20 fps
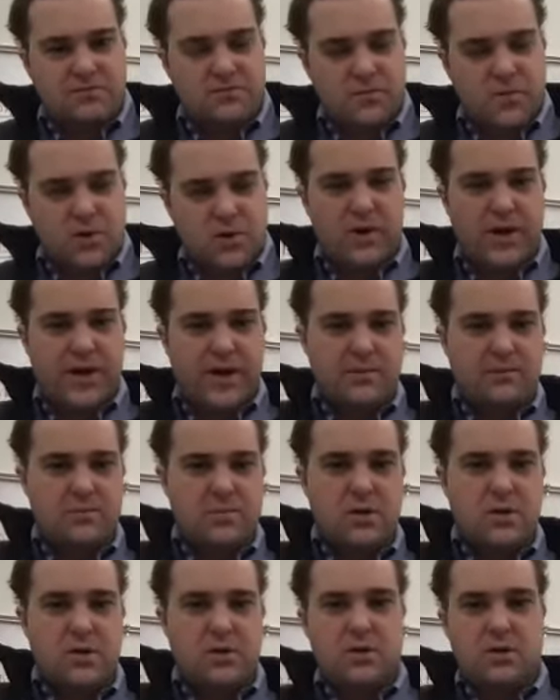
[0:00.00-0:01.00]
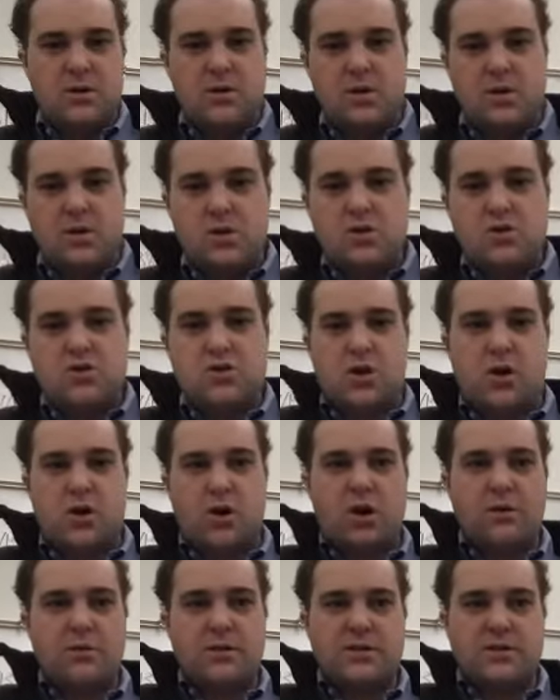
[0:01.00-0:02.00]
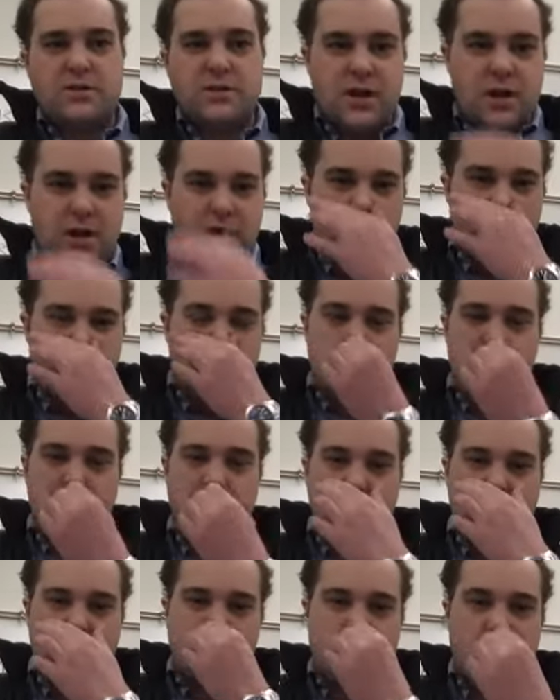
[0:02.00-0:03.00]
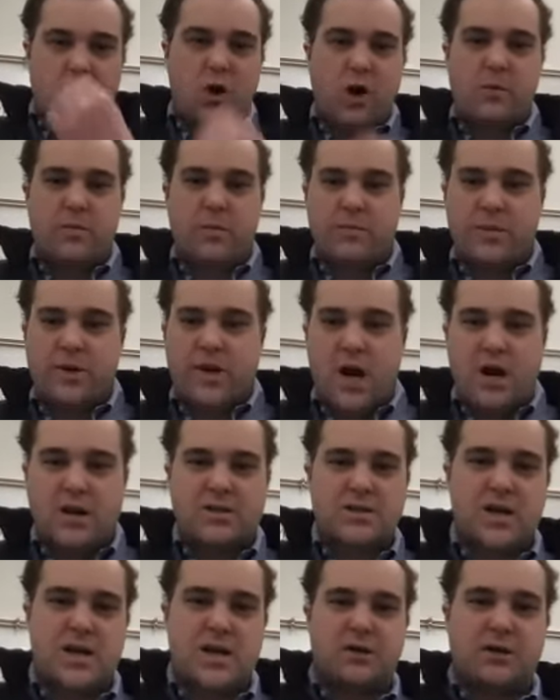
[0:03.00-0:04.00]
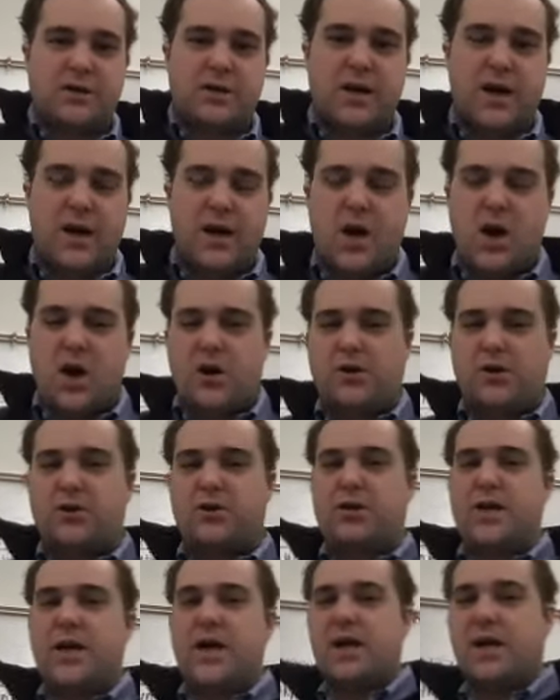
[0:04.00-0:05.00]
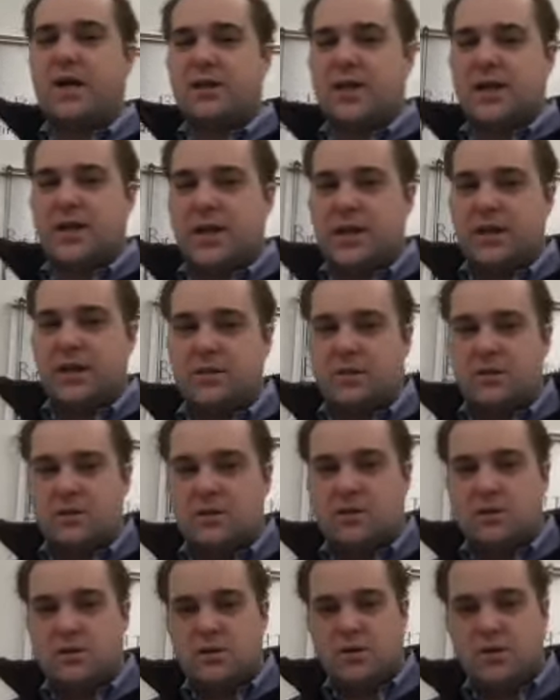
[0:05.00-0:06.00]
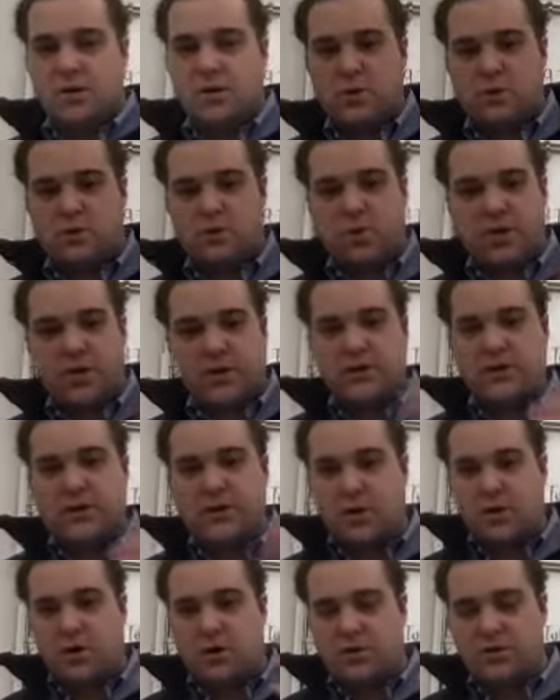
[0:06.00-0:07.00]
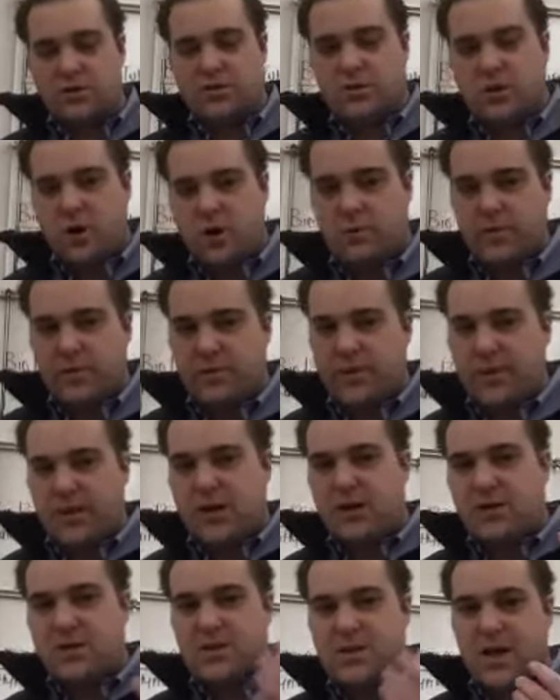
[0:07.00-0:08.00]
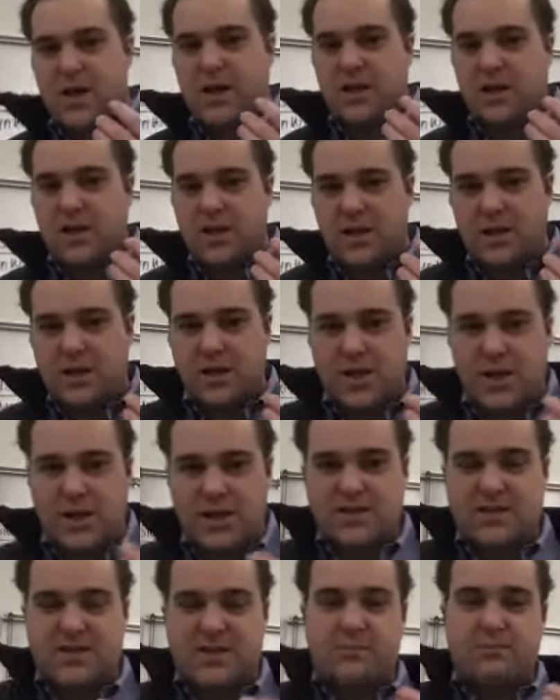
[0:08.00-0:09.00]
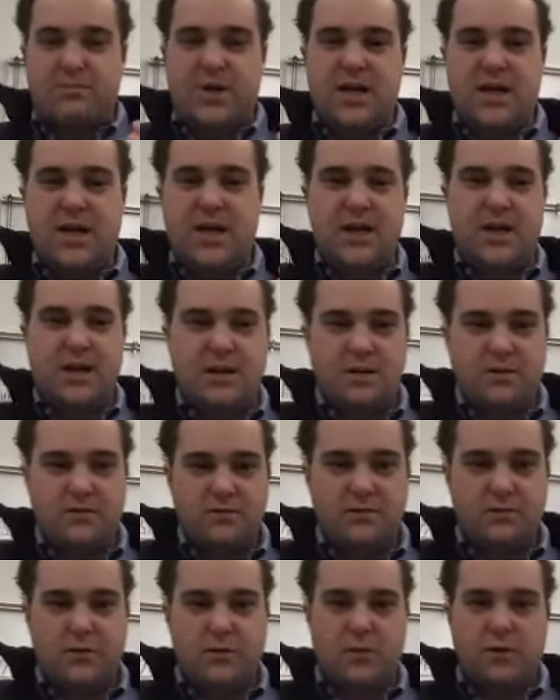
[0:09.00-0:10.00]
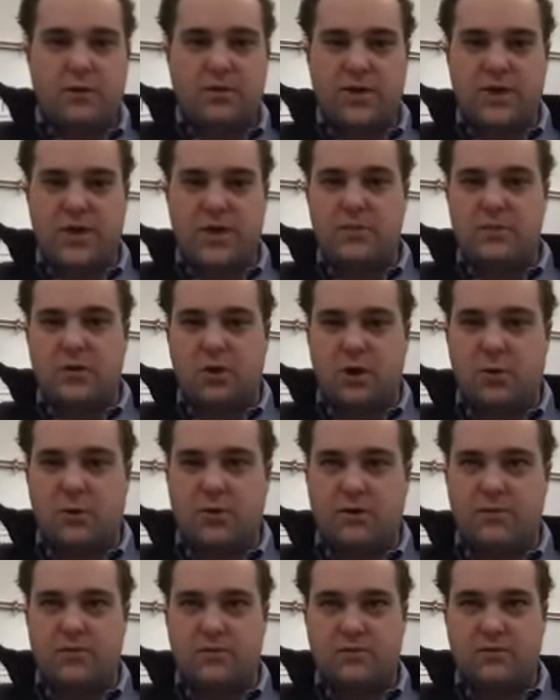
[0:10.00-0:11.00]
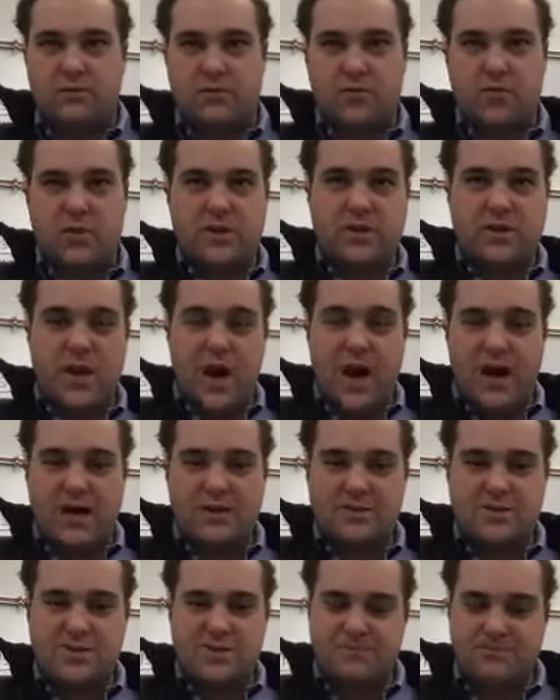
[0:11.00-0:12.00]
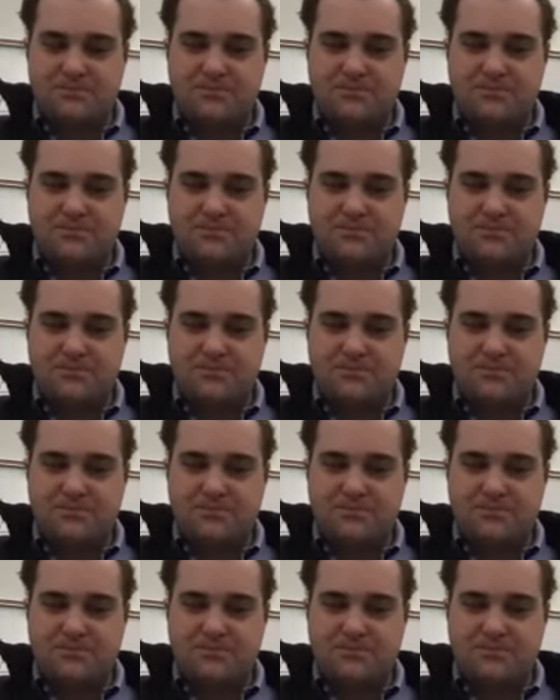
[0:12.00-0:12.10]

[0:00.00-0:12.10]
Okay. So all of a sudden, when you get enough carbon monoxide in the air and you're inhaling it, you're breathing all this carbon monoxide in, and it's competing for the hemoglobin with the oxygen,